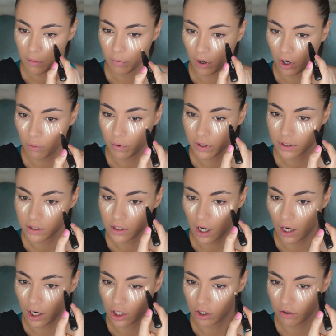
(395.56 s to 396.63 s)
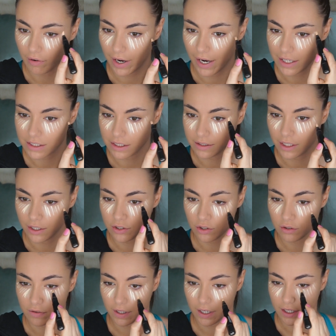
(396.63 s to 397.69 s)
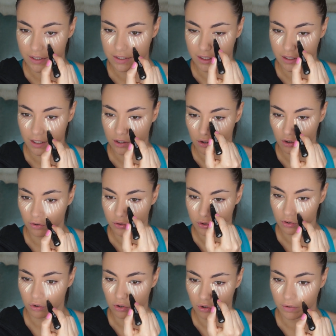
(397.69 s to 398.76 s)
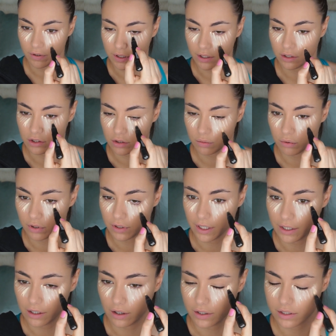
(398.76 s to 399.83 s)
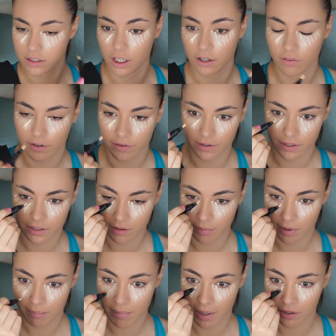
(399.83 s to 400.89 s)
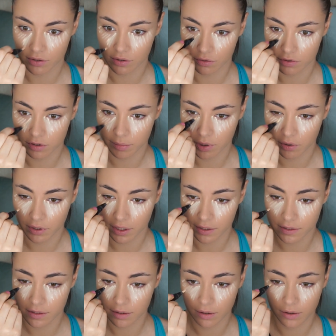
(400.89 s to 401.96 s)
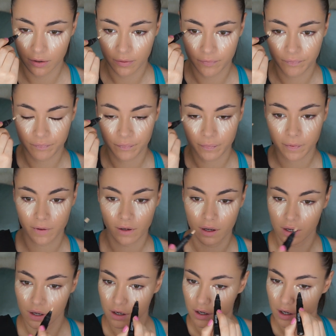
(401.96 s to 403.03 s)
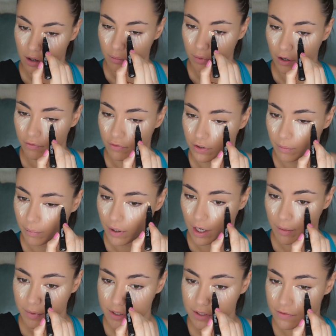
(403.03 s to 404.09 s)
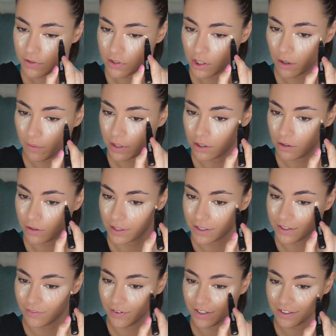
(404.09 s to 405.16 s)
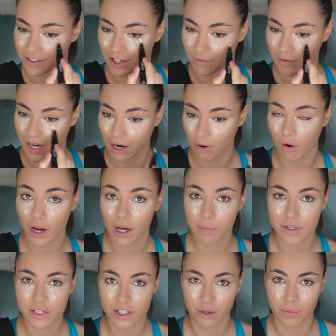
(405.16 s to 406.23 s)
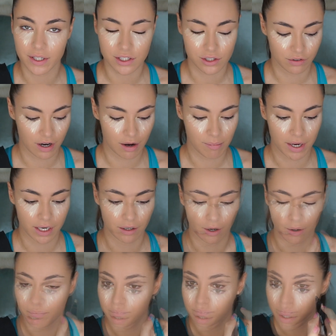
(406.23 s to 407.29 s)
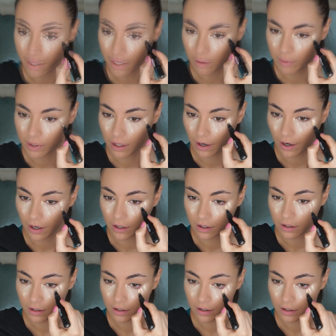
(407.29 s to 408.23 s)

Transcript: but I wouldn't colour correct and then do this and then contour and then do all of that kind of stuff. I think it's a bit mental, to be honest. But for the purpose of showing you this video and how I would do Instagram makeup, here we go.